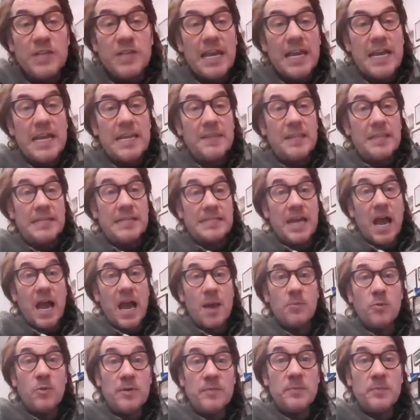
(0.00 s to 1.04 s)
for taking the
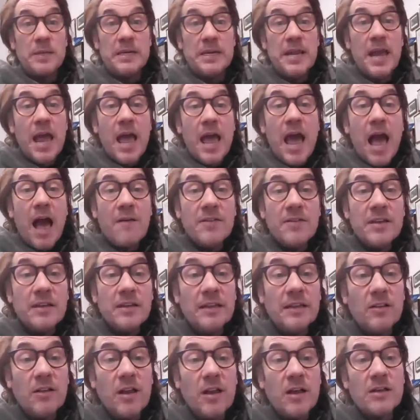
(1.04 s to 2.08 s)
time. We've been having a
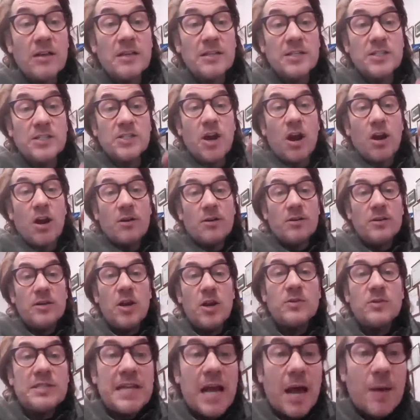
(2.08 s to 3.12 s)
little start,
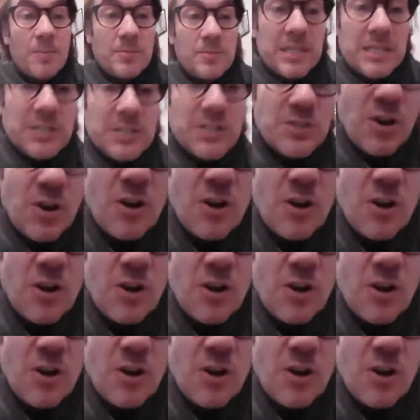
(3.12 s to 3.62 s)
you know, stops and